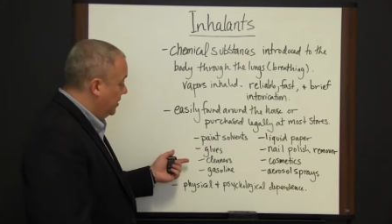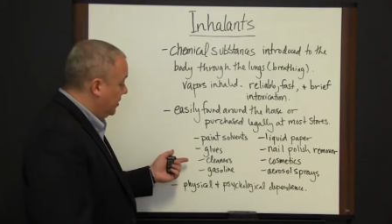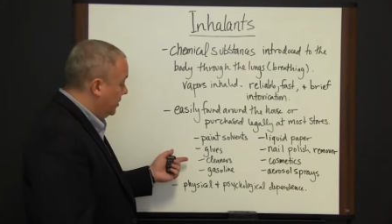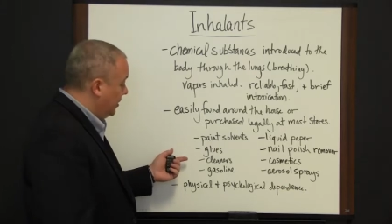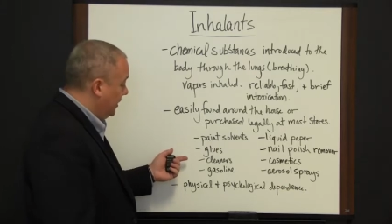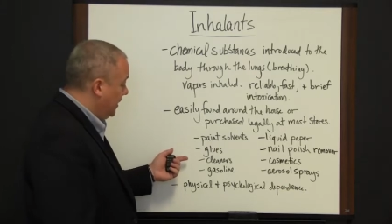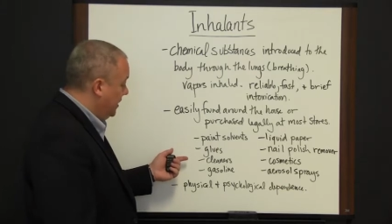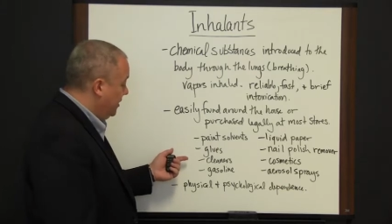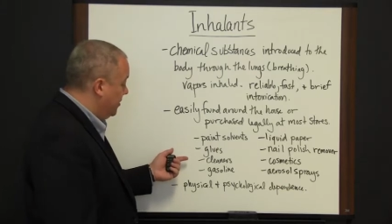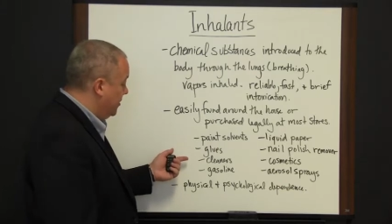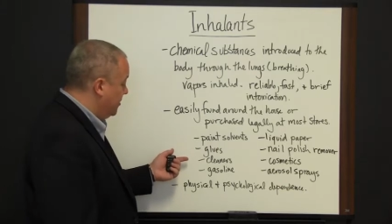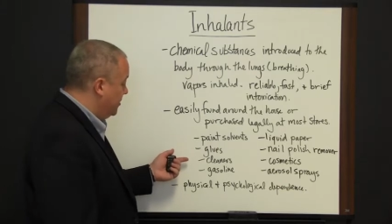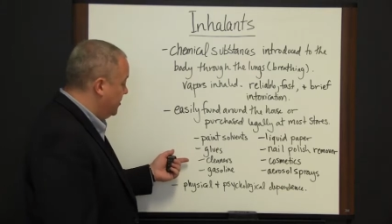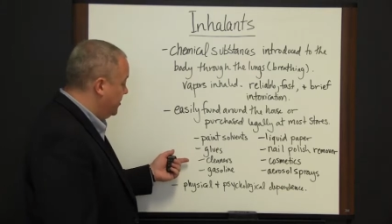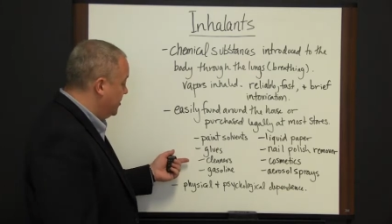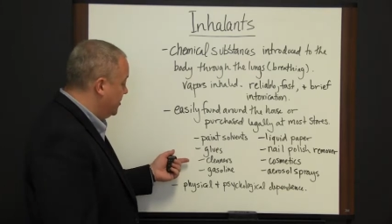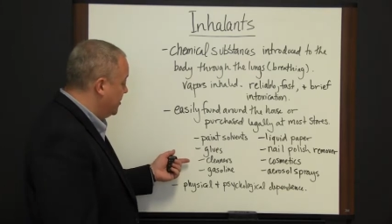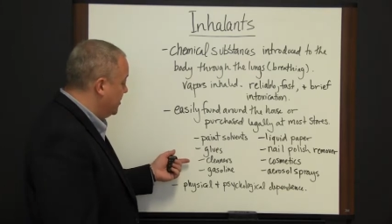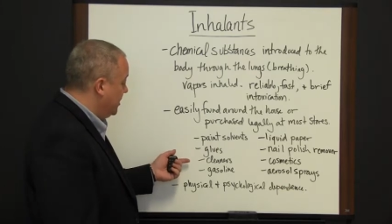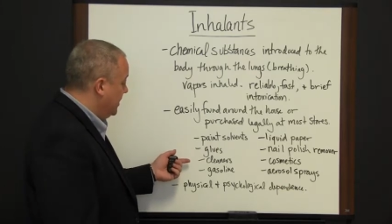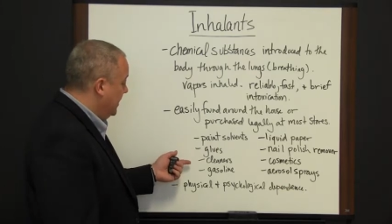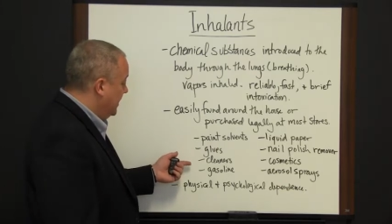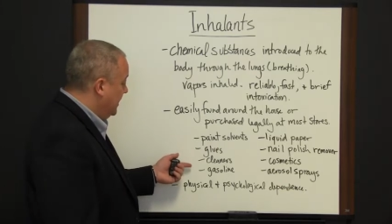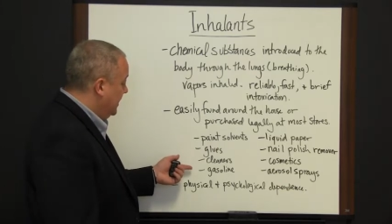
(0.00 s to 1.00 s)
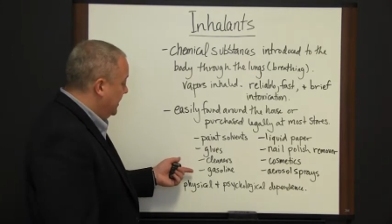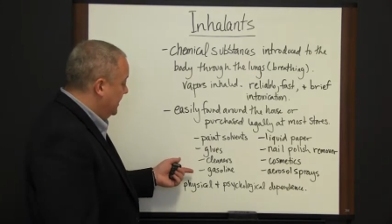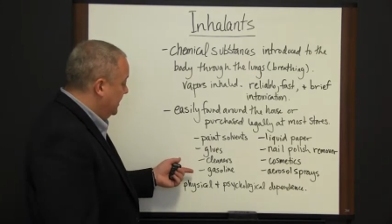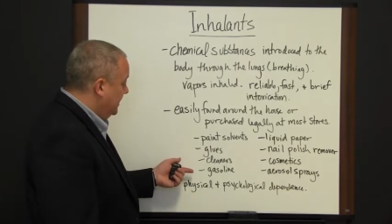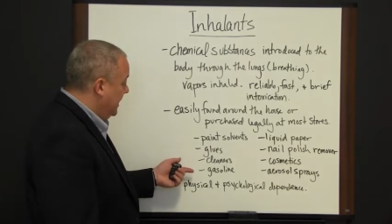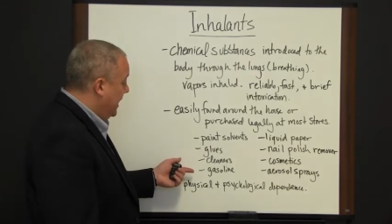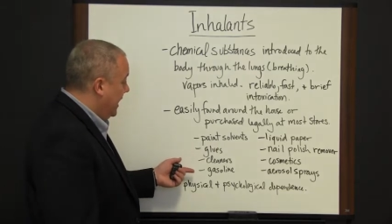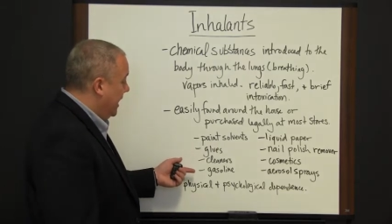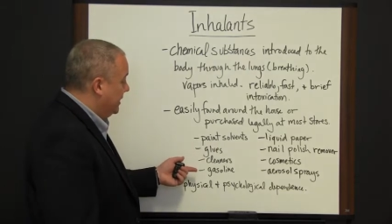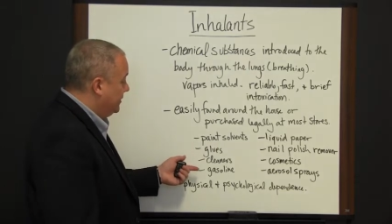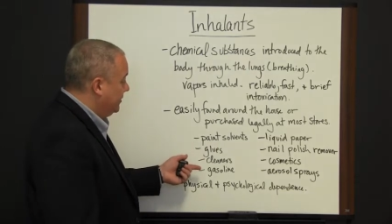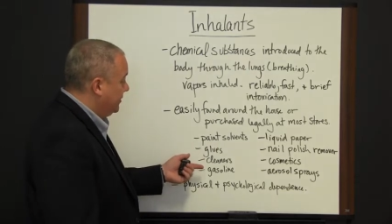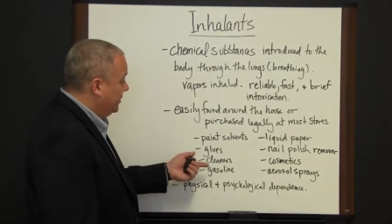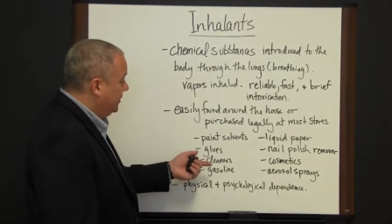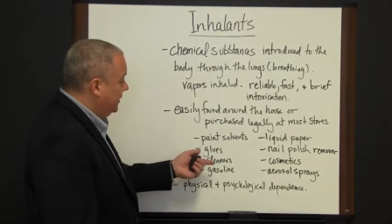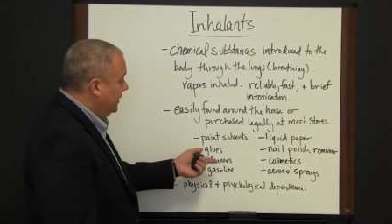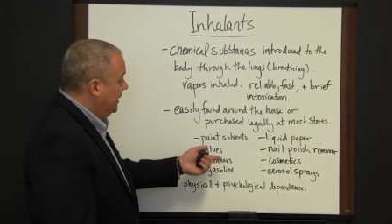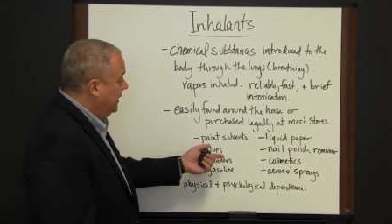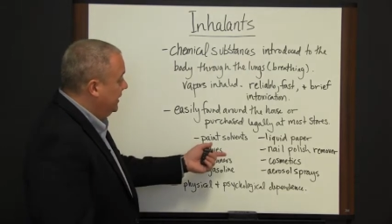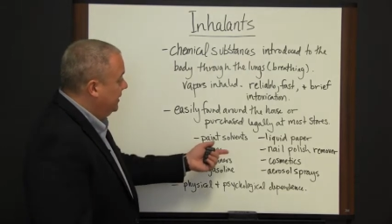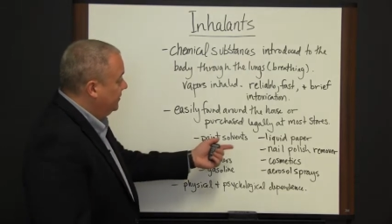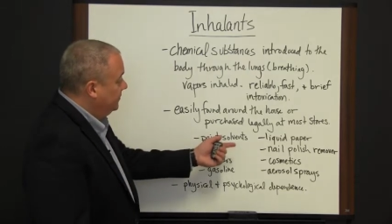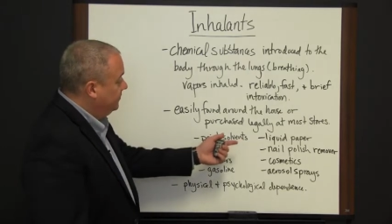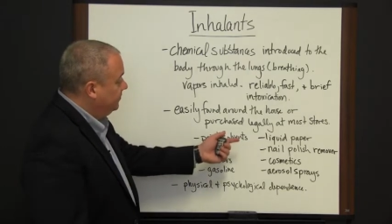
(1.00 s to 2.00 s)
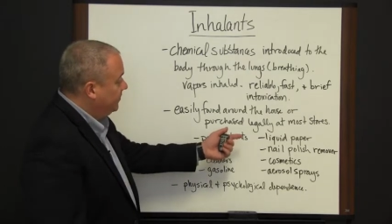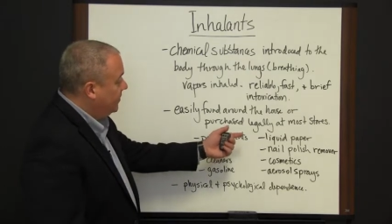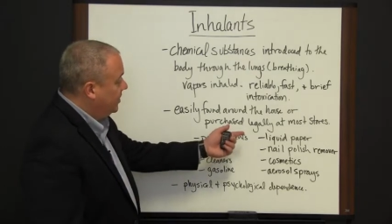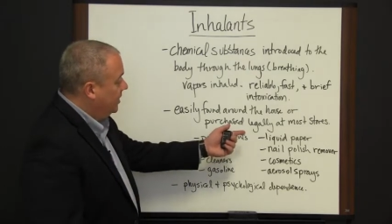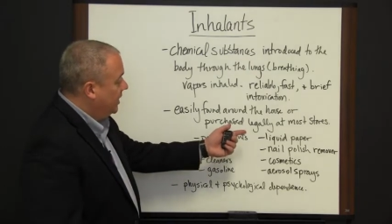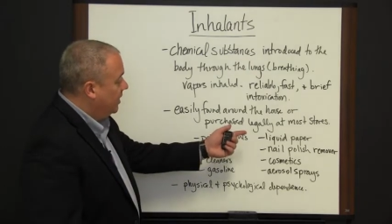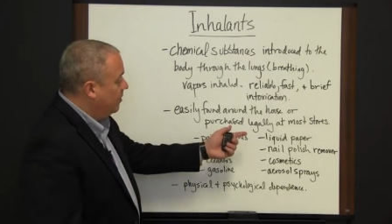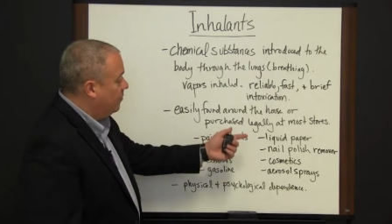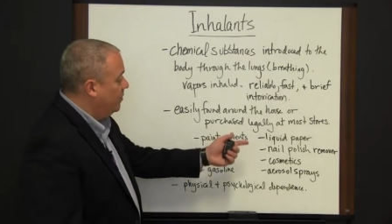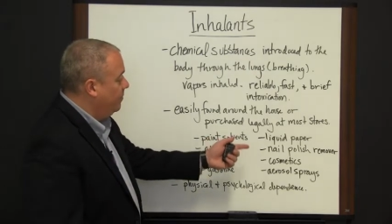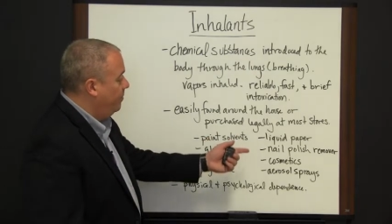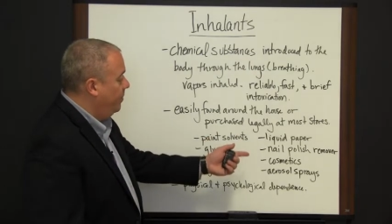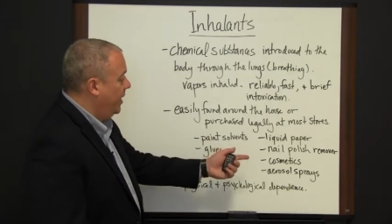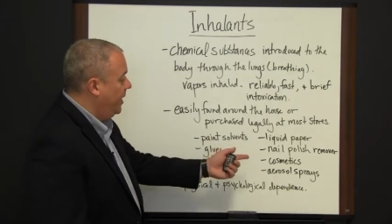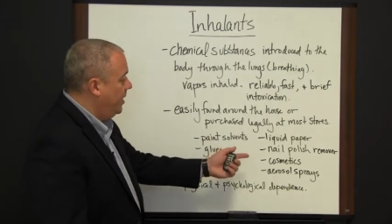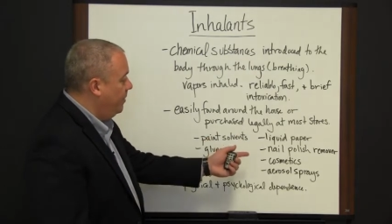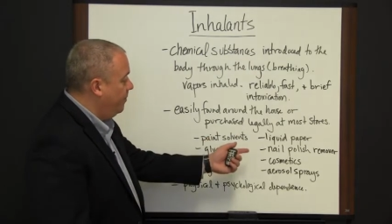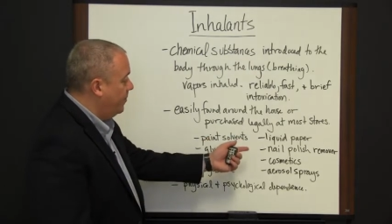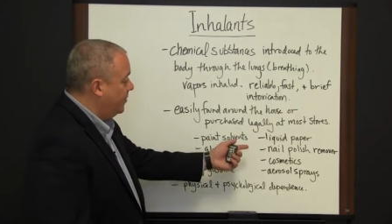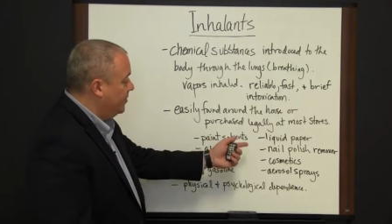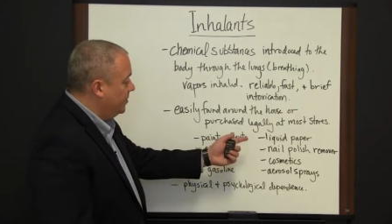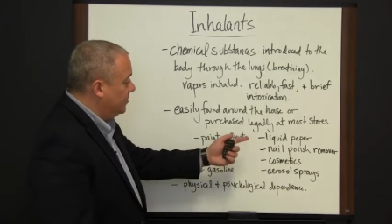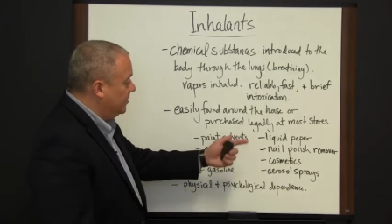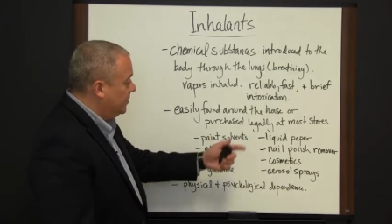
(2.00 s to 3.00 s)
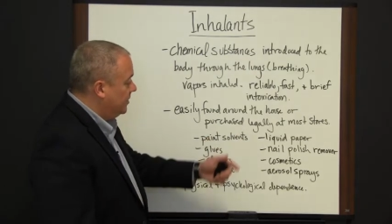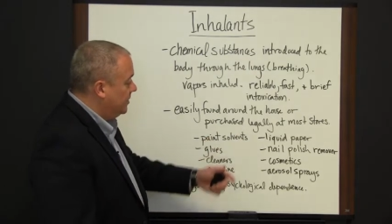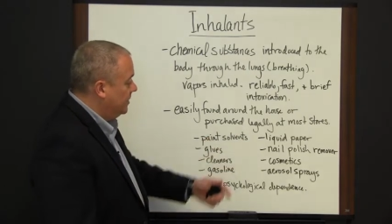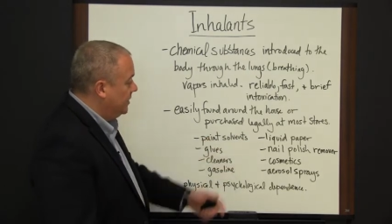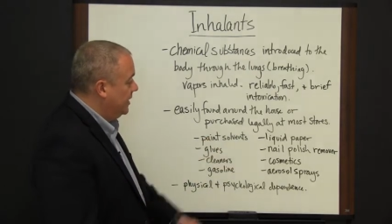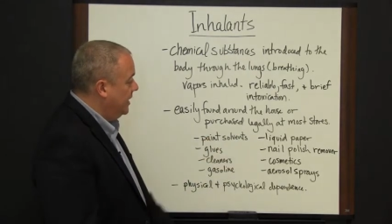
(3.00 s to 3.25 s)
cleaners, gasoline, liquid paper,